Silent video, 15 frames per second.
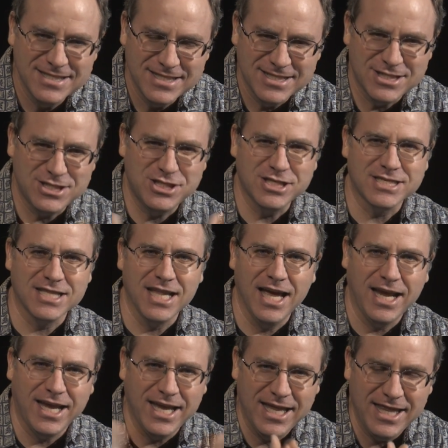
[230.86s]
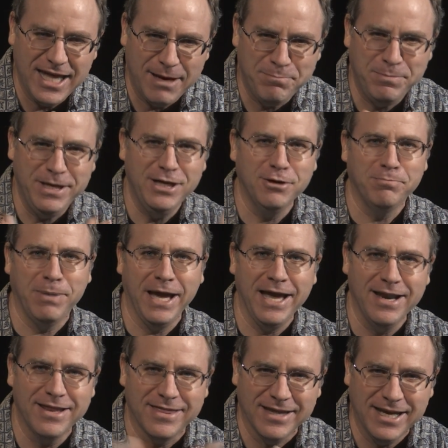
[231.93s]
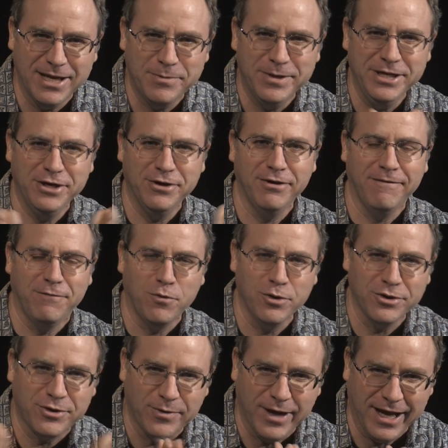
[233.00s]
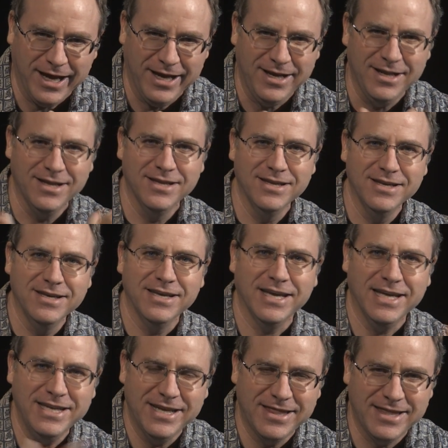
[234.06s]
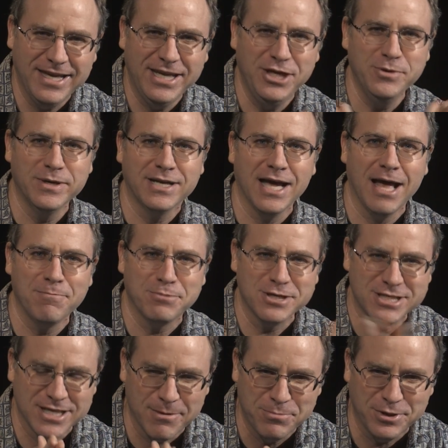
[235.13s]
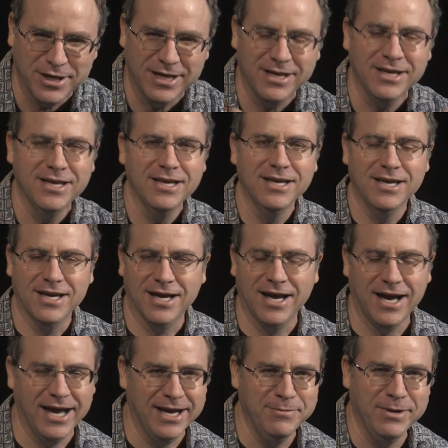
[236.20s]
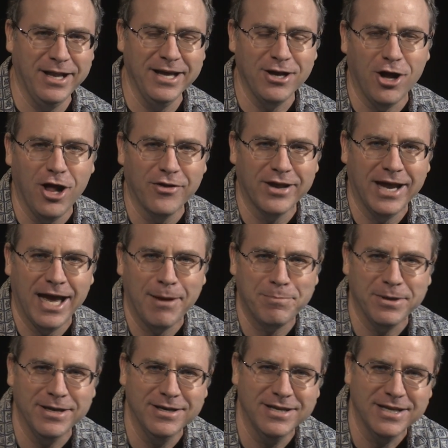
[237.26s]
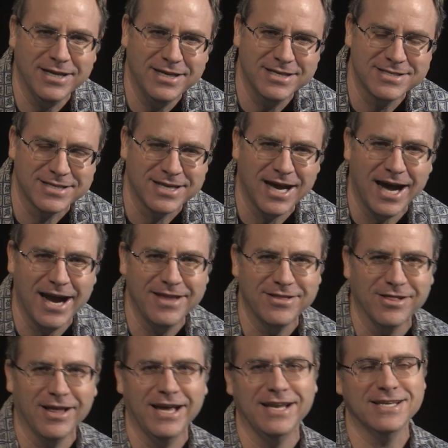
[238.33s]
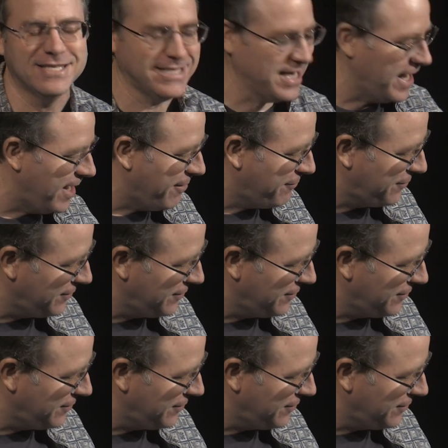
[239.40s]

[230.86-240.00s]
It's just like in that Peter Pan thing when you're in fourth grade and you think you accomplished something and really all that happened is a guy in the lighting staff,